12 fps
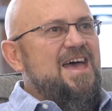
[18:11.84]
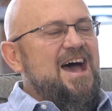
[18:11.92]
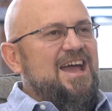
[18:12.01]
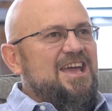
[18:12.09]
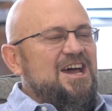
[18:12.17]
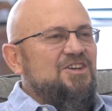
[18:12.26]

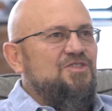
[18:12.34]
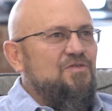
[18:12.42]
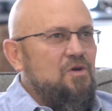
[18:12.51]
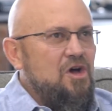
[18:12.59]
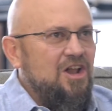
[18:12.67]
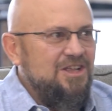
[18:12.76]
I guess,
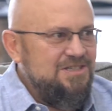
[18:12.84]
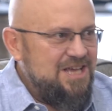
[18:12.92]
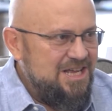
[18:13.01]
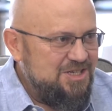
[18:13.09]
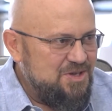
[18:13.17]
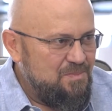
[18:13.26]
for all
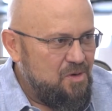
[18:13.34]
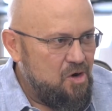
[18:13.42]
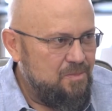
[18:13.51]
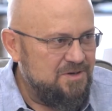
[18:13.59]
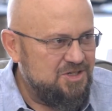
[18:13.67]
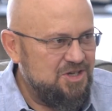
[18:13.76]
intents and
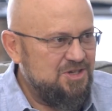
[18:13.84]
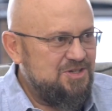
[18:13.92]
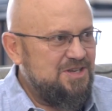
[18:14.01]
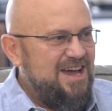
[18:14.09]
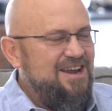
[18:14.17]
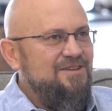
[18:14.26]

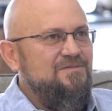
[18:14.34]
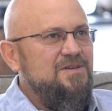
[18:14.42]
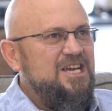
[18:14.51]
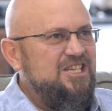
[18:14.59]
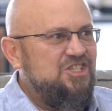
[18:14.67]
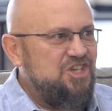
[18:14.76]
purposes, kind of
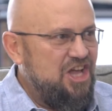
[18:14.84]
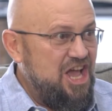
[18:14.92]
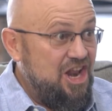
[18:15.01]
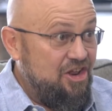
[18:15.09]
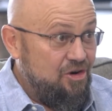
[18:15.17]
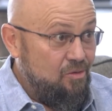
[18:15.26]

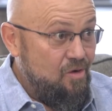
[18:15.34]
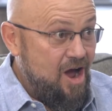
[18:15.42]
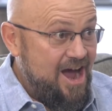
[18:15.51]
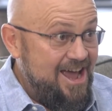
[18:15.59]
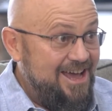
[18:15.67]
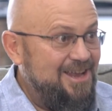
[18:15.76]
instigated a
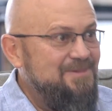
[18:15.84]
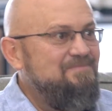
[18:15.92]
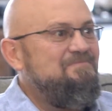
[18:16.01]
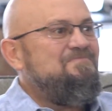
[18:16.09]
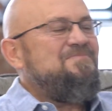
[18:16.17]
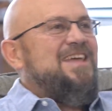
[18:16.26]
riot.
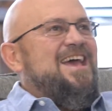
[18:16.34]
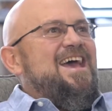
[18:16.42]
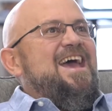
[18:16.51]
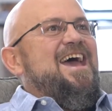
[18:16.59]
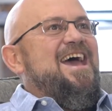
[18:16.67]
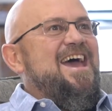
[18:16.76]

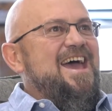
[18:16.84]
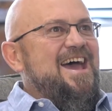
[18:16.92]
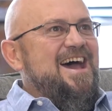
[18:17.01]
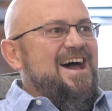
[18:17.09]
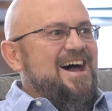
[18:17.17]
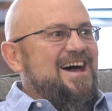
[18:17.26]

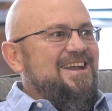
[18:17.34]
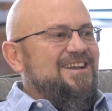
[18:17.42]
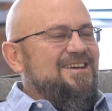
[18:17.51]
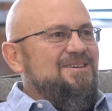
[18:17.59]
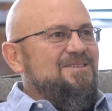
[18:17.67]
And